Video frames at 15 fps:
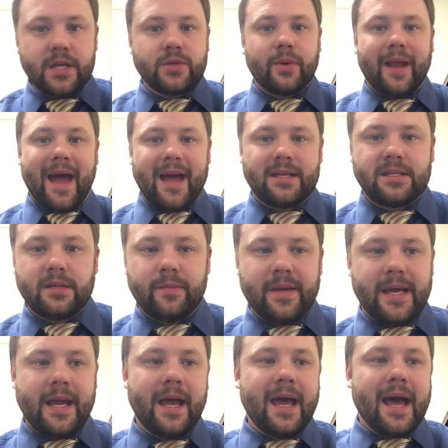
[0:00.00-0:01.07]
So it has to
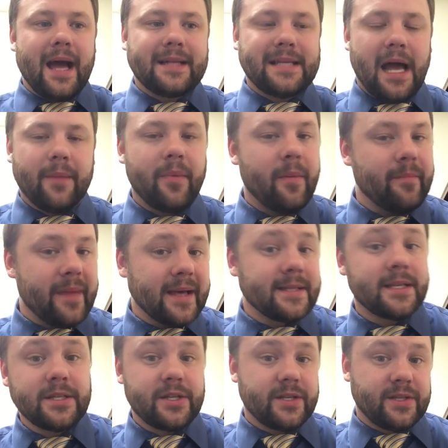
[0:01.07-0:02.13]
be a type of
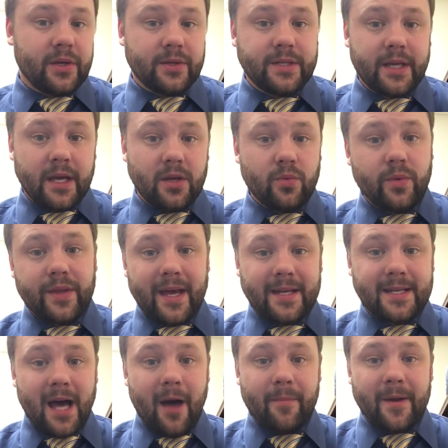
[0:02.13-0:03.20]
message associated with that
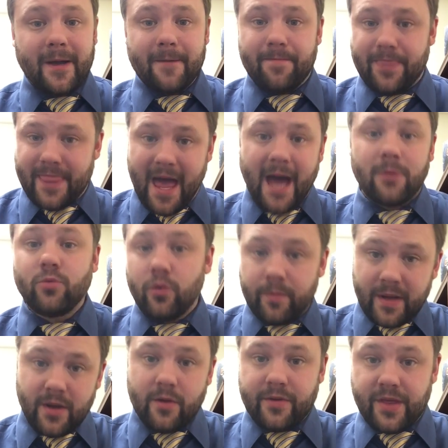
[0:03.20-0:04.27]
topic. That will
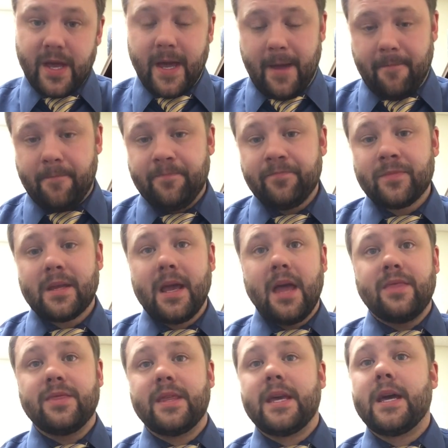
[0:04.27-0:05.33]
be your theme.
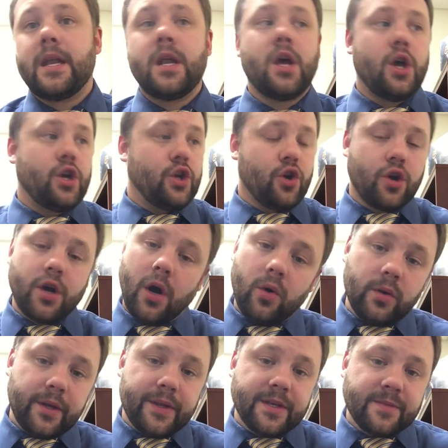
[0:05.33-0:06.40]
And then your
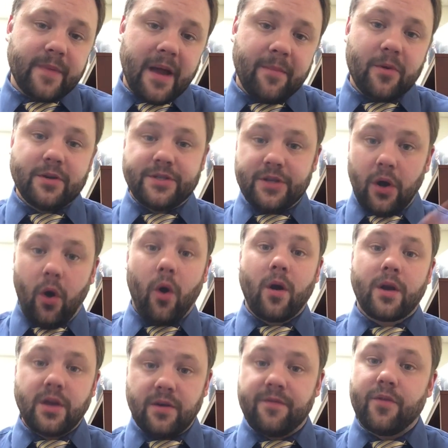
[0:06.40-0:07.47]
goal in this paper is to
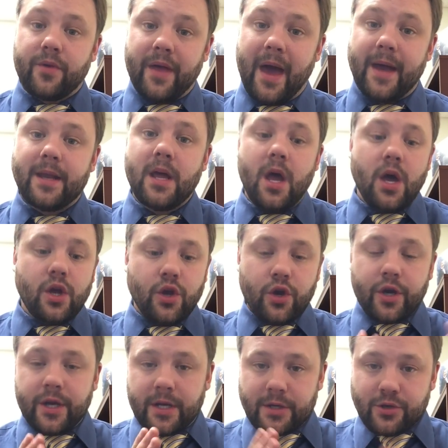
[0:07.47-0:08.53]
argue for that. You're
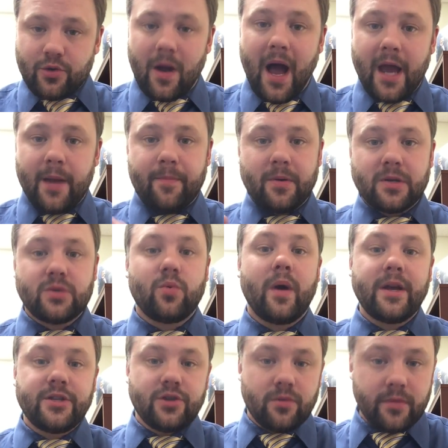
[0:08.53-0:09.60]
going to try to
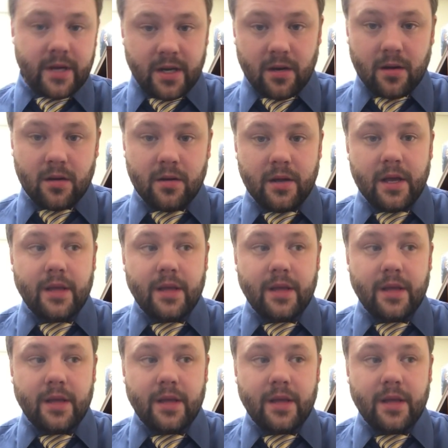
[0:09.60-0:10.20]
persuade your reader